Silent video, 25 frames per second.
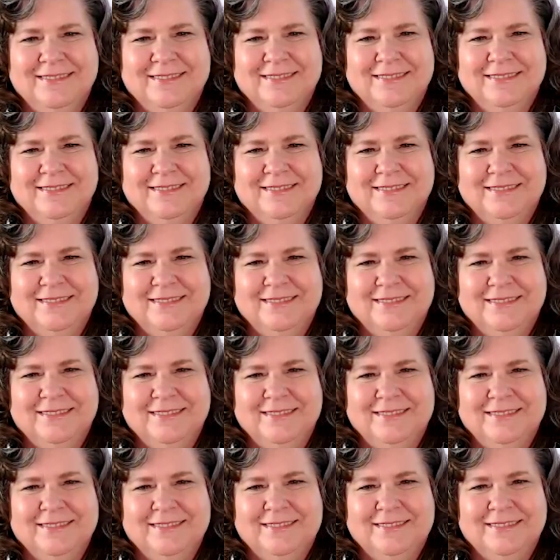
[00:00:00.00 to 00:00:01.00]

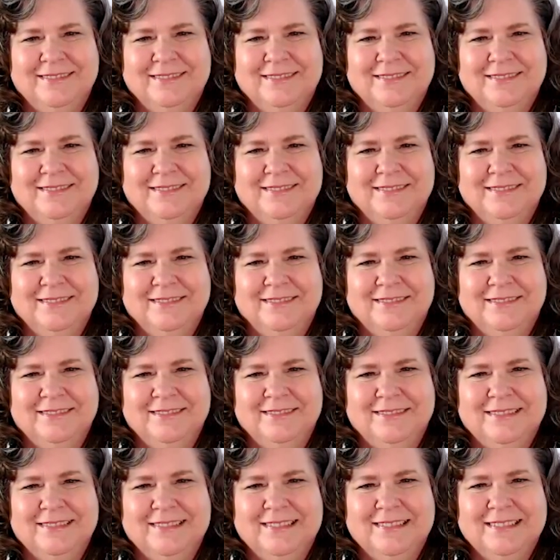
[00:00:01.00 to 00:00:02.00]

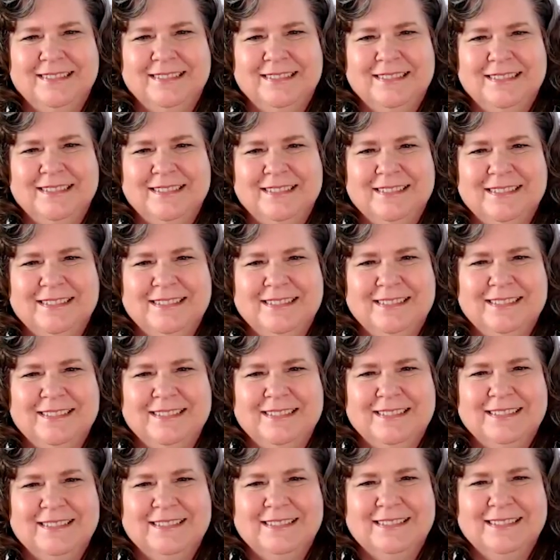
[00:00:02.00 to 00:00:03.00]

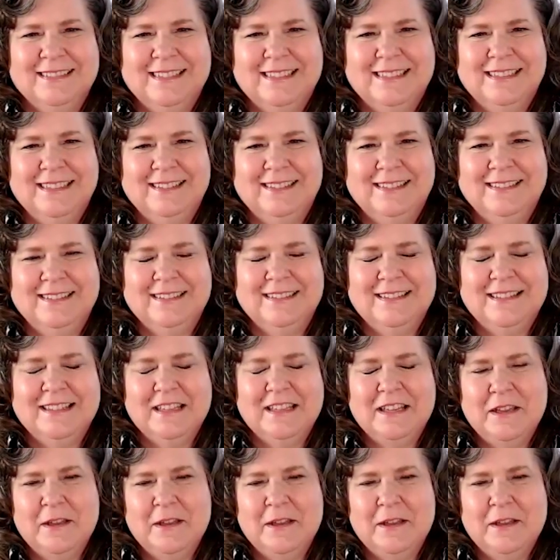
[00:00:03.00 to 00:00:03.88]
No words are spoken by the person on screen.